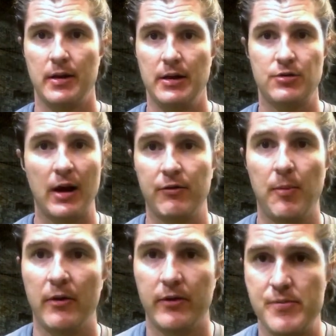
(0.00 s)
he drives
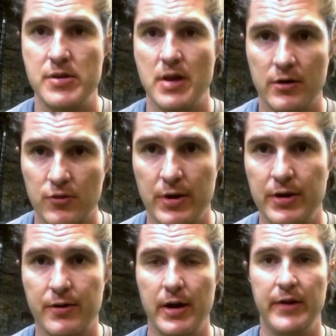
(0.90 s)
balls up in the air at 20
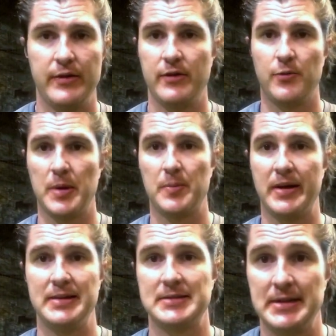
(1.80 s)
degrees, and his swing
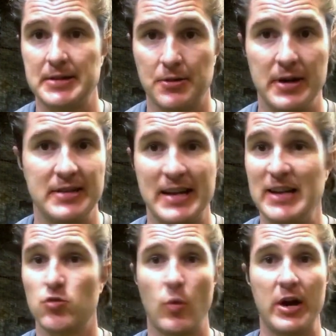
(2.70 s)
plane is 10 degrees, and
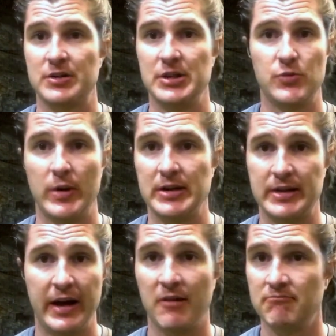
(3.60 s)
he swears he swings
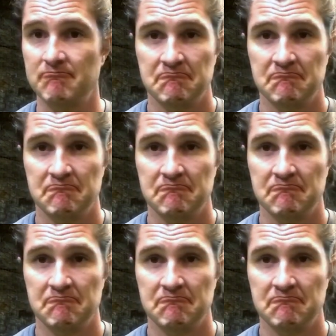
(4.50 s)
down.